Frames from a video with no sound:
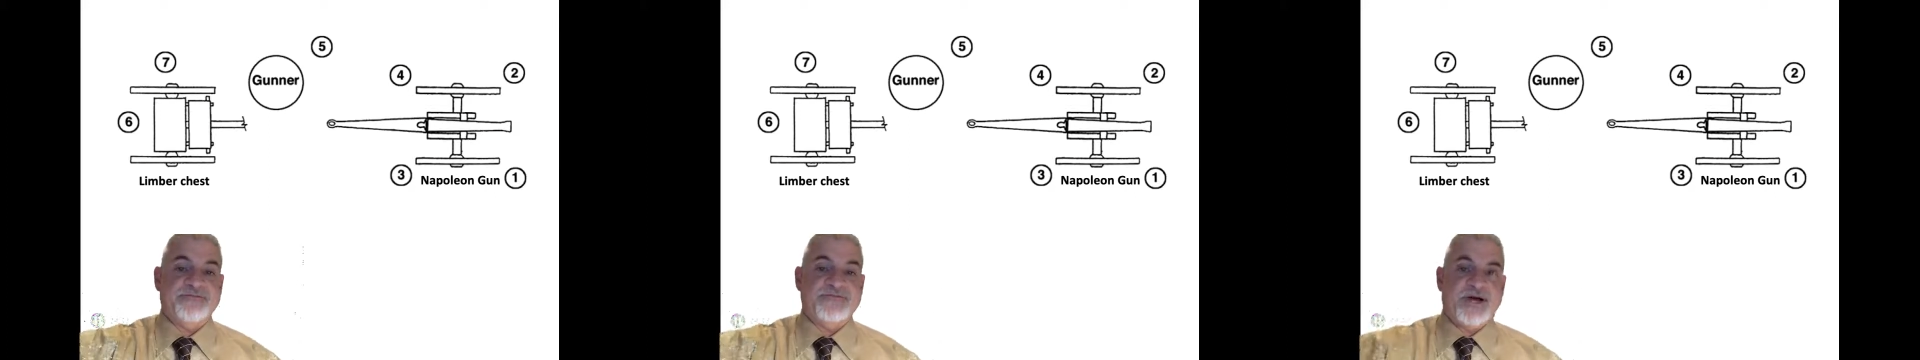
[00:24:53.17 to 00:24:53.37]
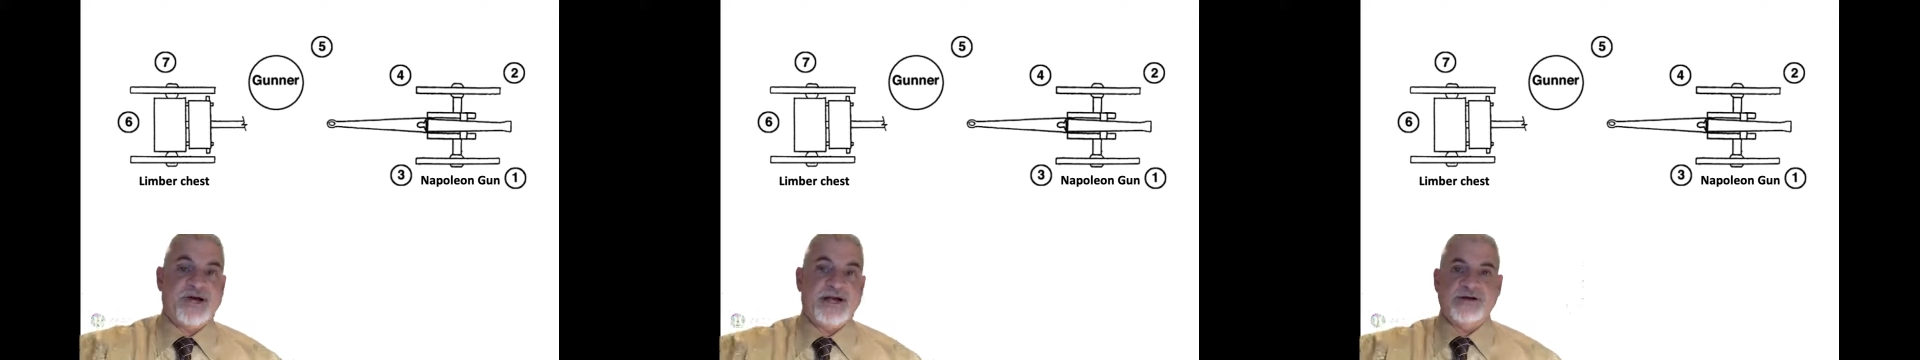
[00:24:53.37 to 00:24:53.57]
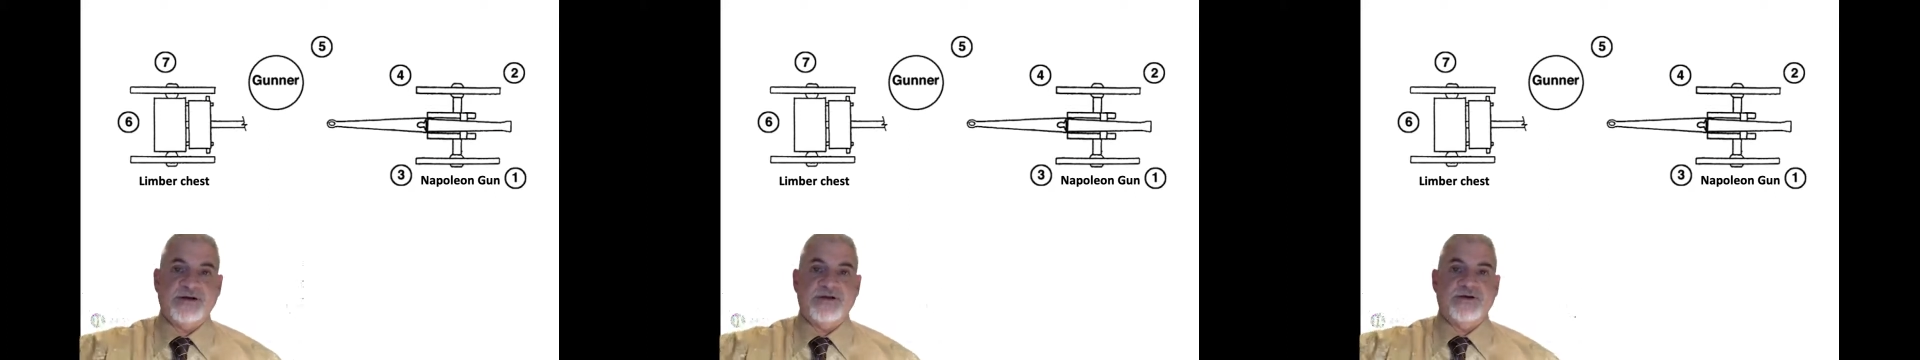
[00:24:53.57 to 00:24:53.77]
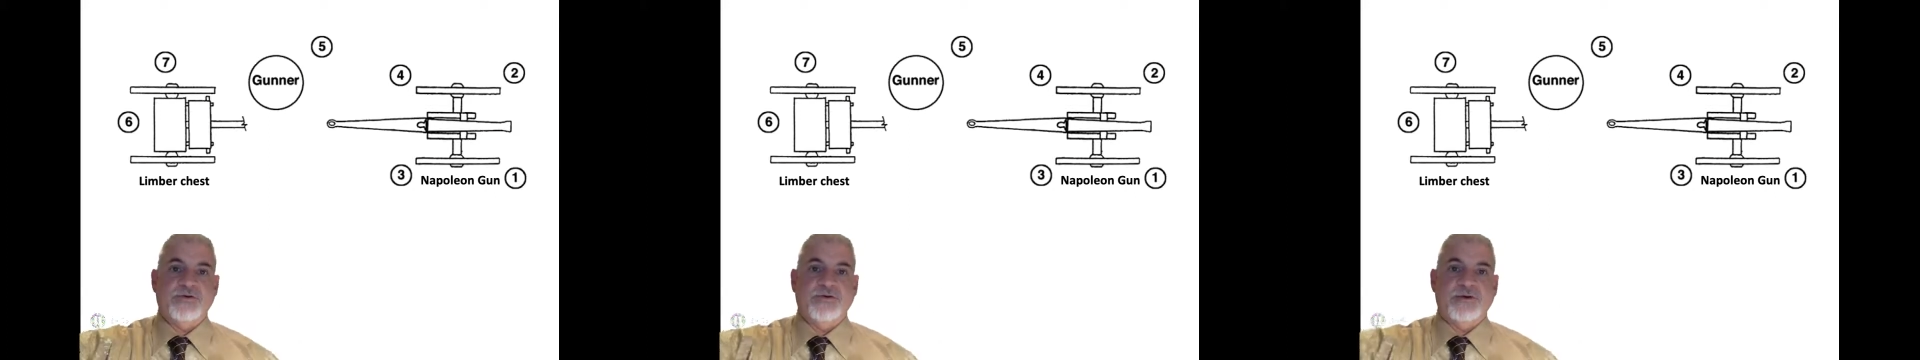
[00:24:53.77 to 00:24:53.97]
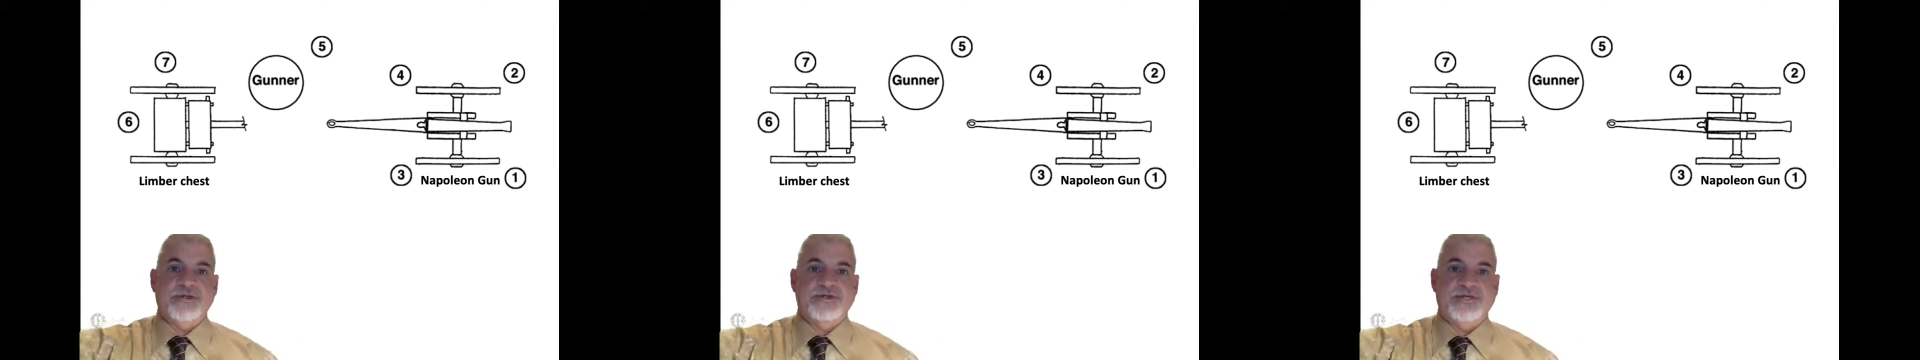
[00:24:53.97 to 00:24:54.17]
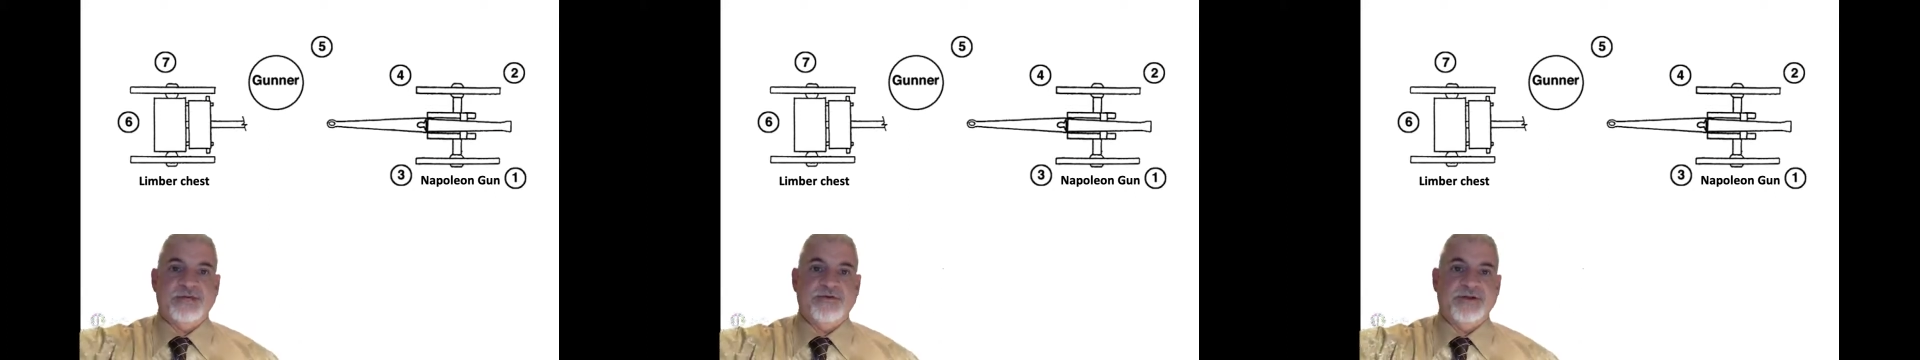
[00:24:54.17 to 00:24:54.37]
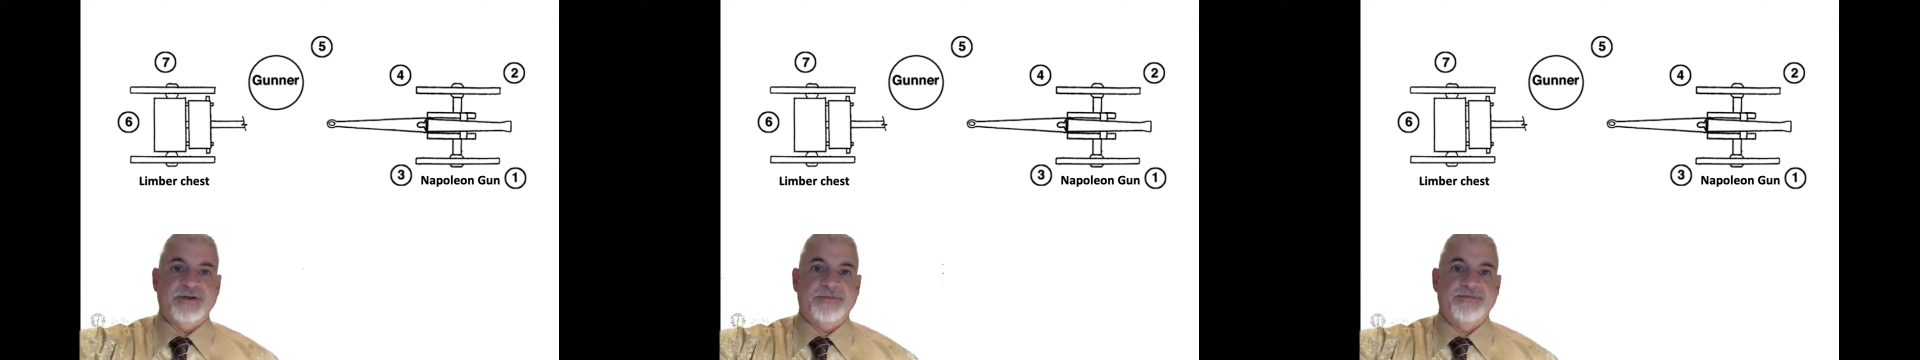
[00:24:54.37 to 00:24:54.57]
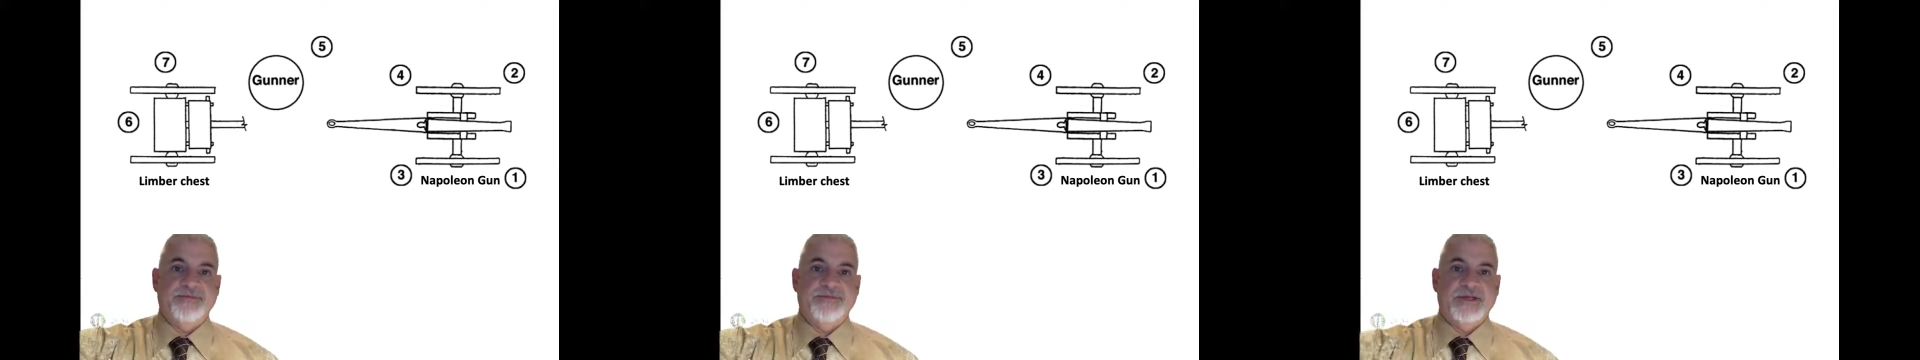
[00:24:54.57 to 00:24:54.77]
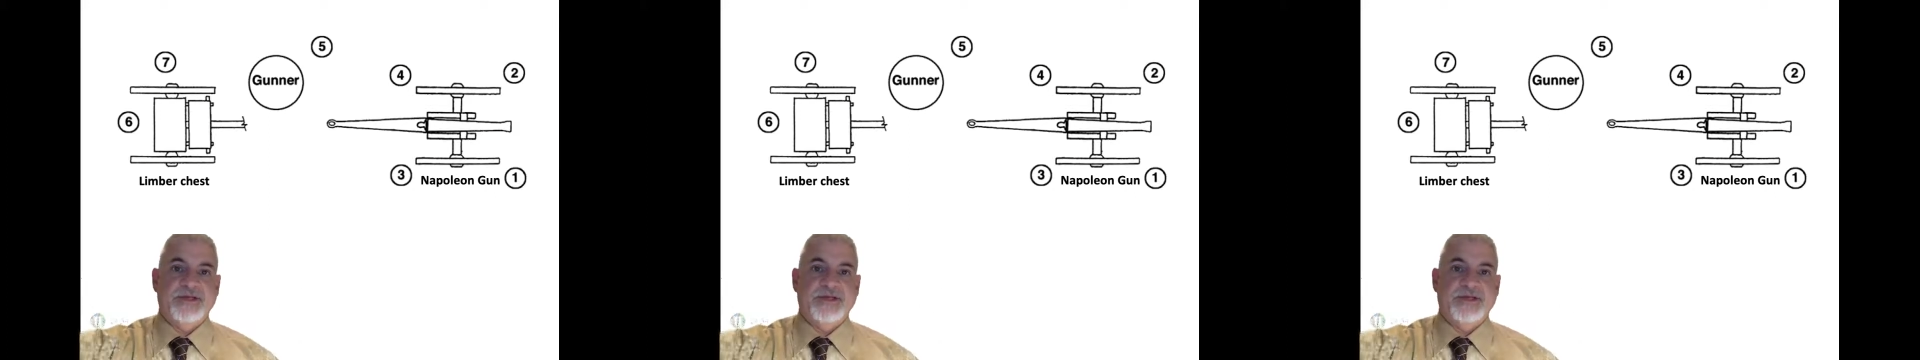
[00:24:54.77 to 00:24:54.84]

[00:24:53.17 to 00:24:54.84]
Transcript: fire was given.